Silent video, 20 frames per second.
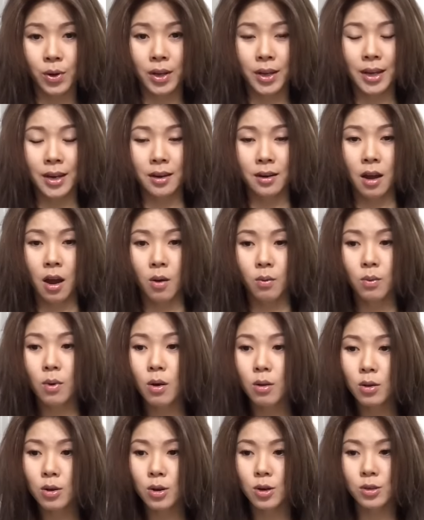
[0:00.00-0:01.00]
putting it in hot
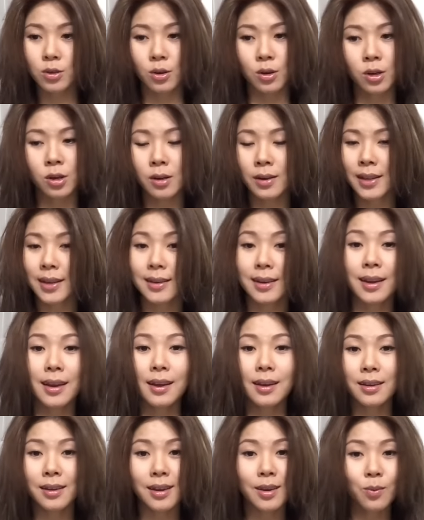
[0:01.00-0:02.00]
rollers or curl it,
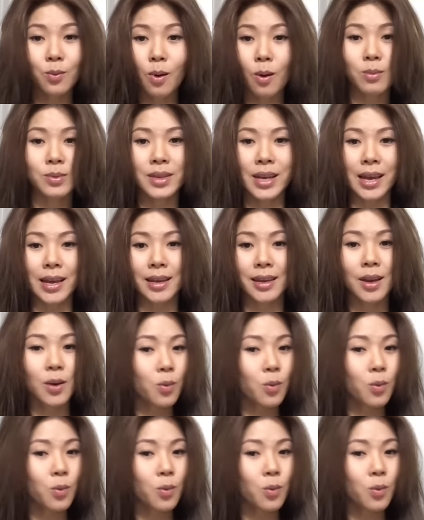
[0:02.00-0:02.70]
it won't take.